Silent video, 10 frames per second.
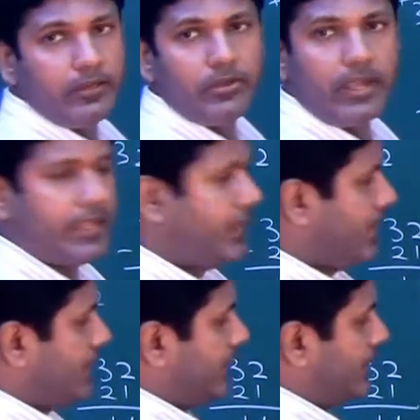No, I
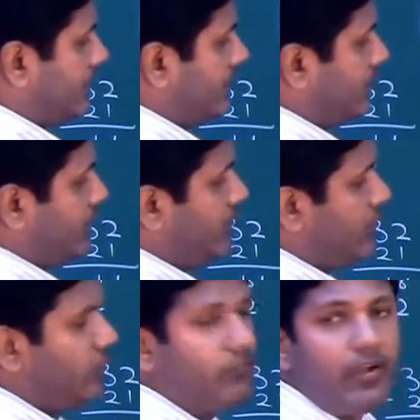can't. That's the
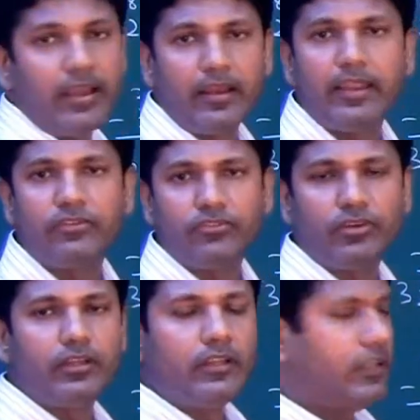final
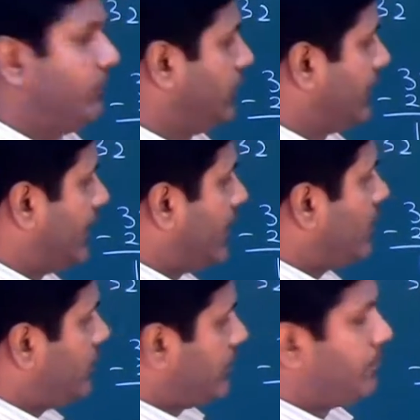answer. If you
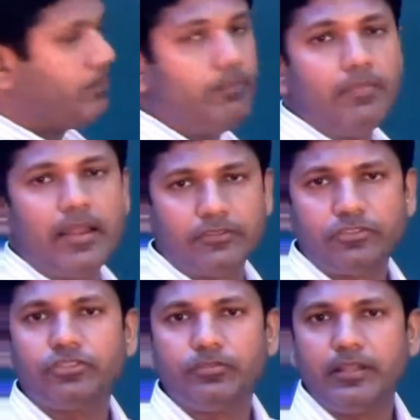cannot, that
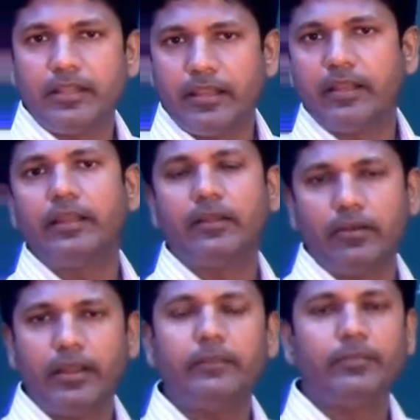should be it. All
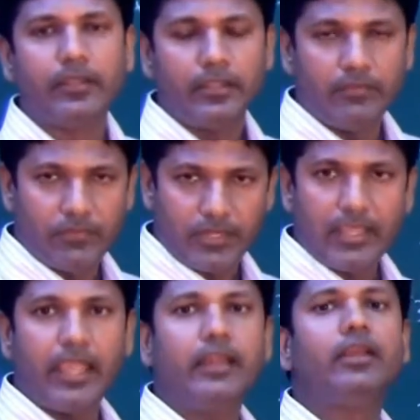right, if you
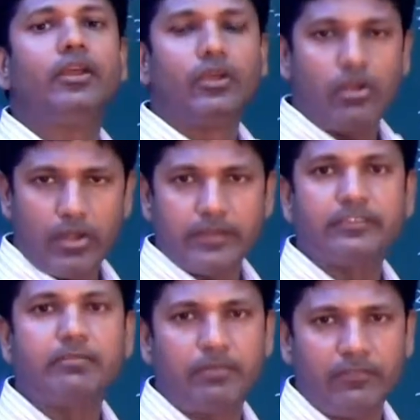can, go ahead,
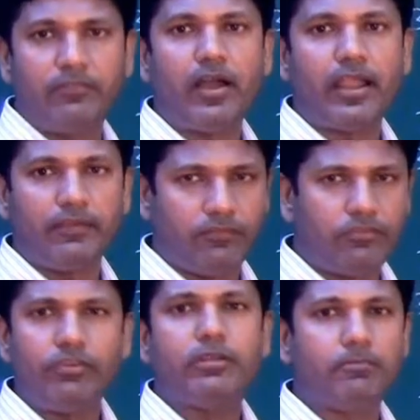simplify it.
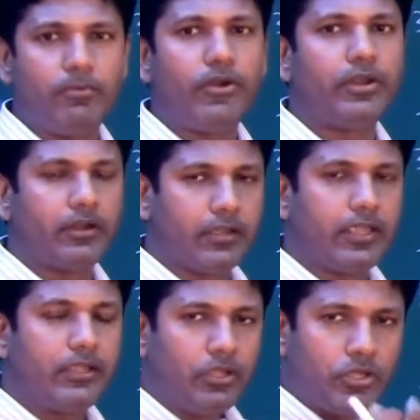Very important.
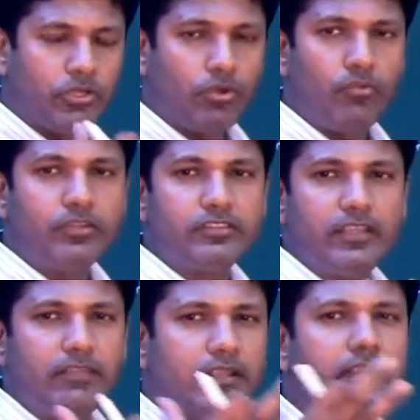Okay, you always
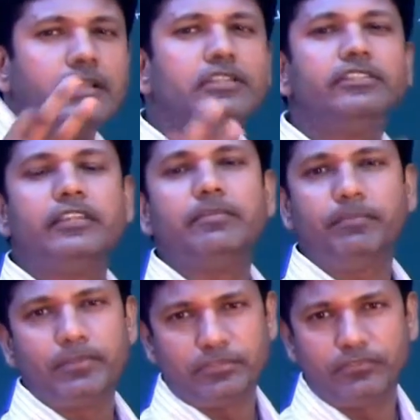give the
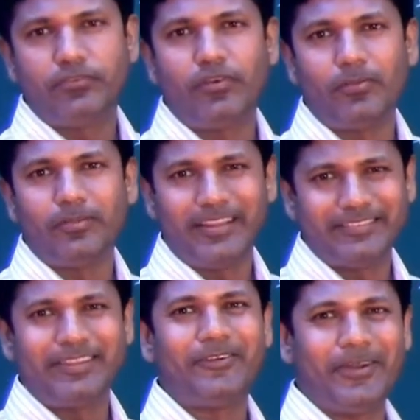simplest form. That's
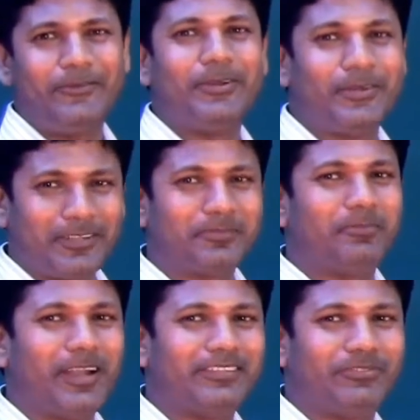the right way to
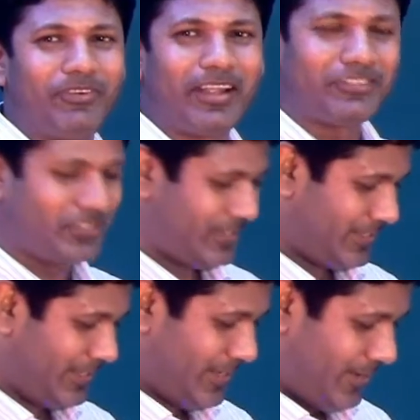express fraction.
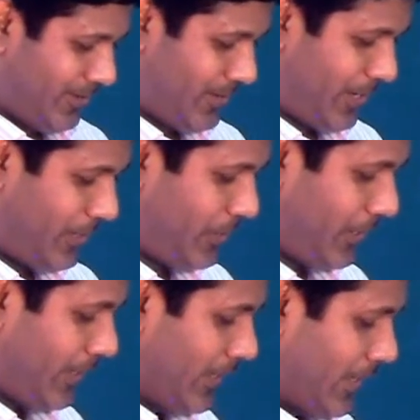Okay, good.